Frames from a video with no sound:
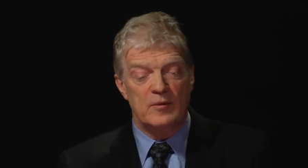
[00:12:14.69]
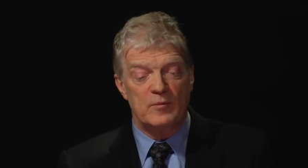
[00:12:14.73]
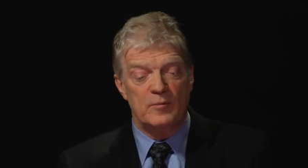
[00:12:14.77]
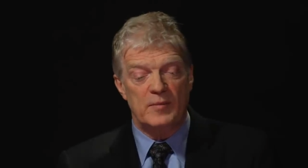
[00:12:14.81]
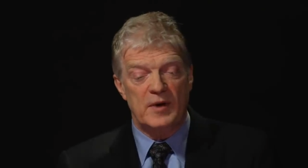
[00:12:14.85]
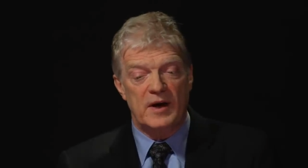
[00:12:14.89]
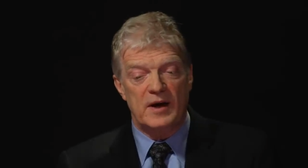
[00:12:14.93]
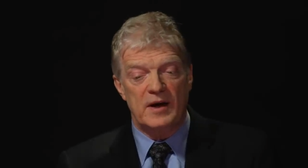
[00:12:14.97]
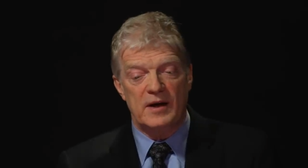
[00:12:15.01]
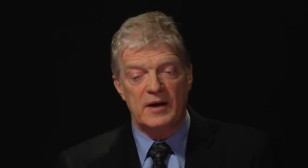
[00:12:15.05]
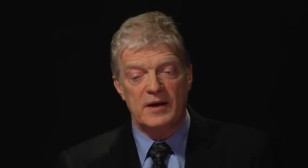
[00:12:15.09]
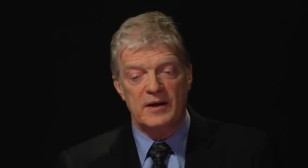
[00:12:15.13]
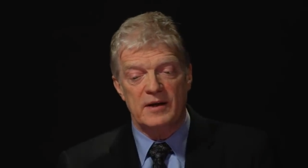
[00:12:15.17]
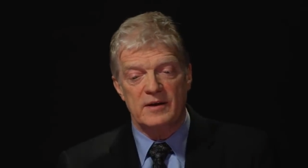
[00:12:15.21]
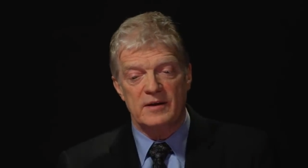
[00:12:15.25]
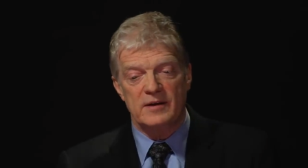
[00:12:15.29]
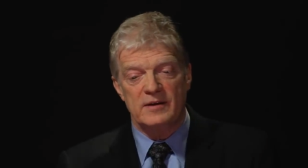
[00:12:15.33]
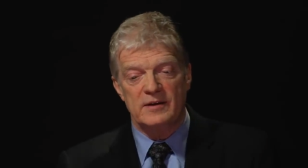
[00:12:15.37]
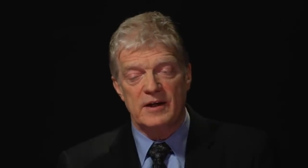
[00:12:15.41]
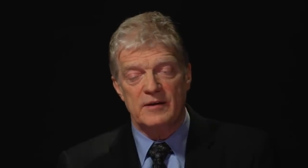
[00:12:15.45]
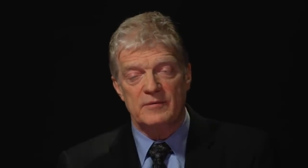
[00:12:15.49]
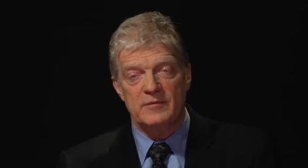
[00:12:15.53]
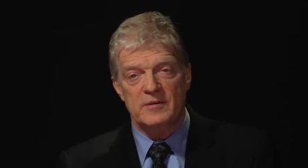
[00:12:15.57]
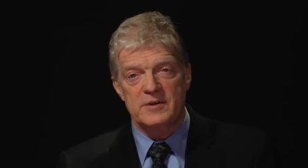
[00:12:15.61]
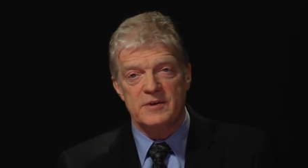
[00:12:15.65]
by
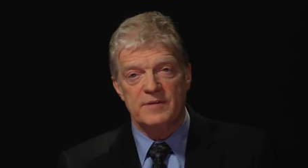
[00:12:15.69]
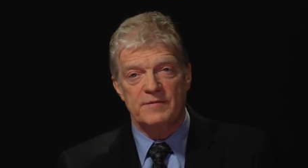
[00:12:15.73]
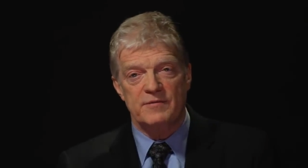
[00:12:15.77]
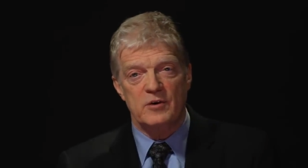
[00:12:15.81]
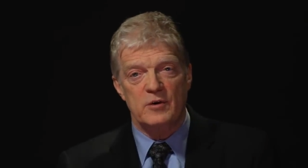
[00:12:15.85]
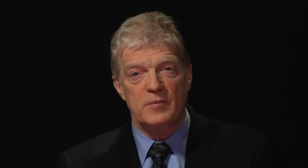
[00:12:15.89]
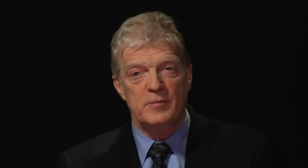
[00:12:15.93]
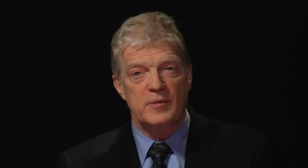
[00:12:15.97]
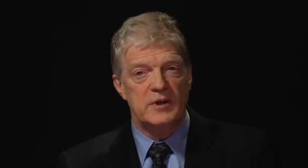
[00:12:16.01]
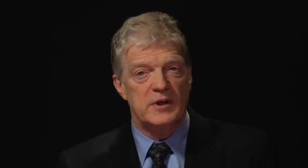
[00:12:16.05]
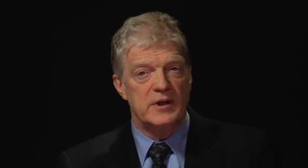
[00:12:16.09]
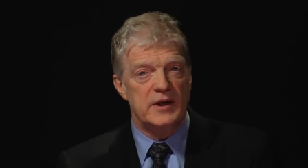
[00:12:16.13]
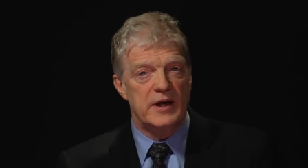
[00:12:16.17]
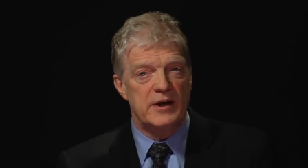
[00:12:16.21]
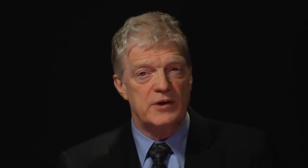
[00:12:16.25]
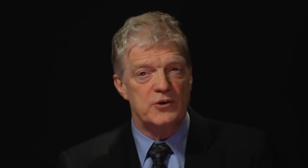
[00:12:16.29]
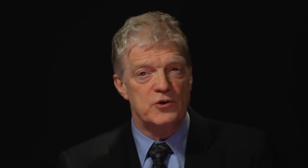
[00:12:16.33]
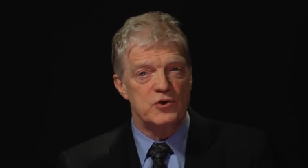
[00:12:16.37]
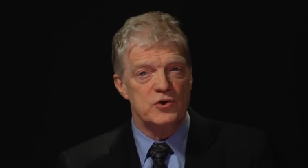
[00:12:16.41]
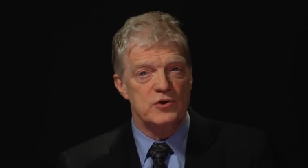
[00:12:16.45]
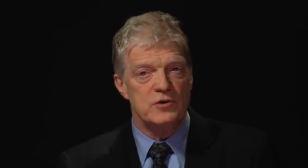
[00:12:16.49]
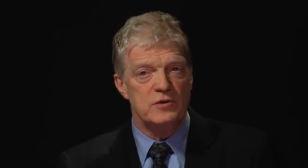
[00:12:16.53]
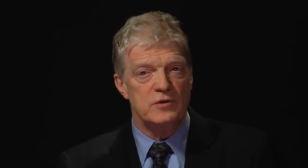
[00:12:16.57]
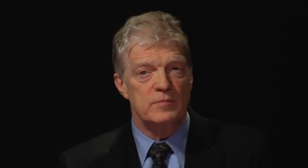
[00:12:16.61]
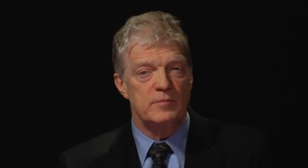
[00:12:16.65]
levels of
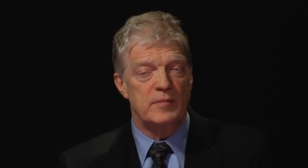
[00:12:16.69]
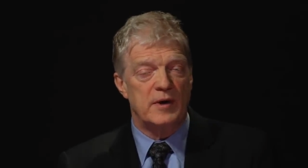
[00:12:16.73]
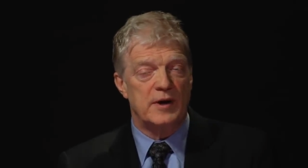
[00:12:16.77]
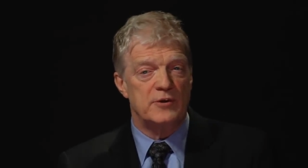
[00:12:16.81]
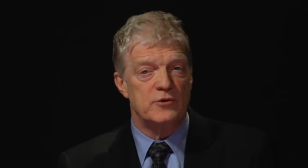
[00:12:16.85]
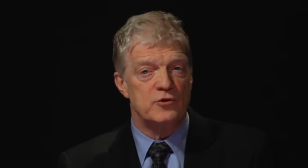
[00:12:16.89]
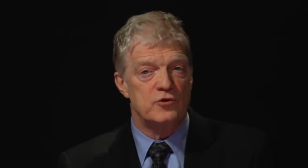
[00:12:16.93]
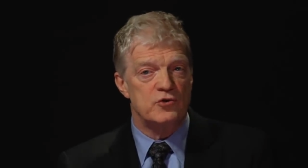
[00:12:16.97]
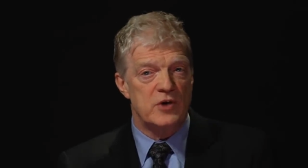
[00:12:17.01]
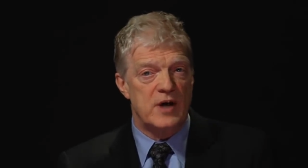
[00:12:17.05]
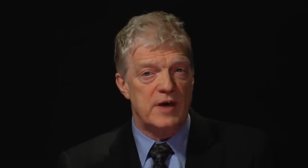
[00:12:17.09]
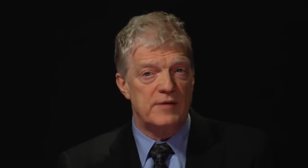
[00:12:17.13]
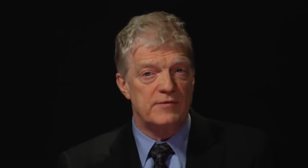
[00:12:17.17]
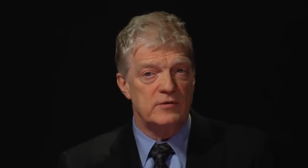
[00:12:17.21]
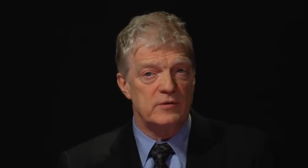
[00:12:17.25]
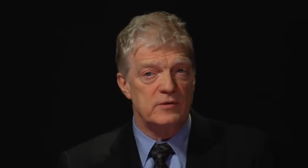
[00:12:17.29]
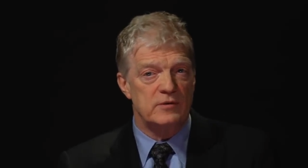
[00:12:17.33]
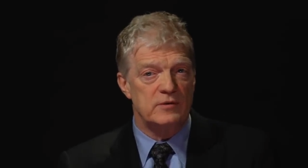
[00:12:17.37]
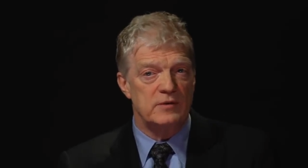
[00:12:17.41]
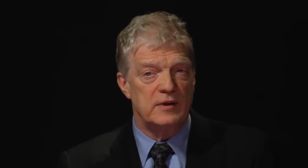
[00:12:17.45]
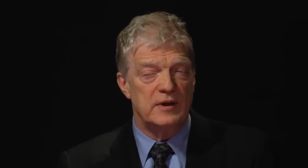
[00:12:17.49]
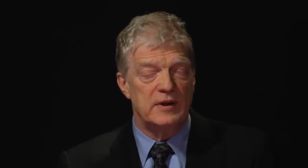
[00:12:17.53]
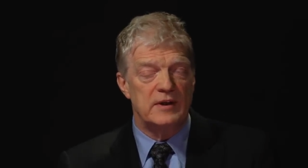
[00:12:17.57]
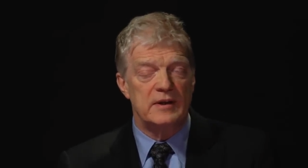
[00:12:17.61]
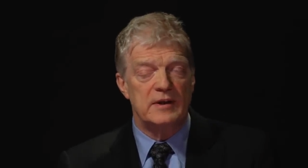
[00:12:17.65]
communication, by
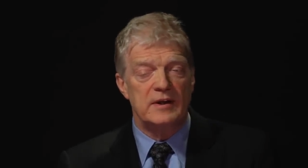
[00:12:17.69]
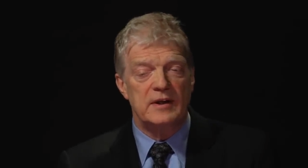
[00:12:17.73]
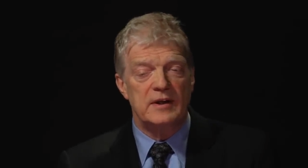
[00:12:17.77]
travel,